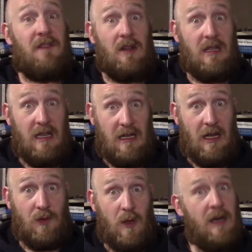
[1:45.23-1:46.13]
fairly
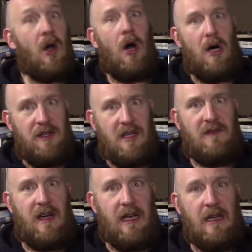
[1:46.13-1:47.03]
detailed one, on the
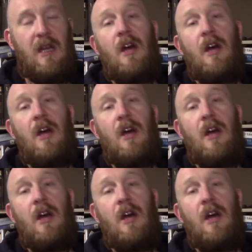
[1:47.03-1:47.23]
divine.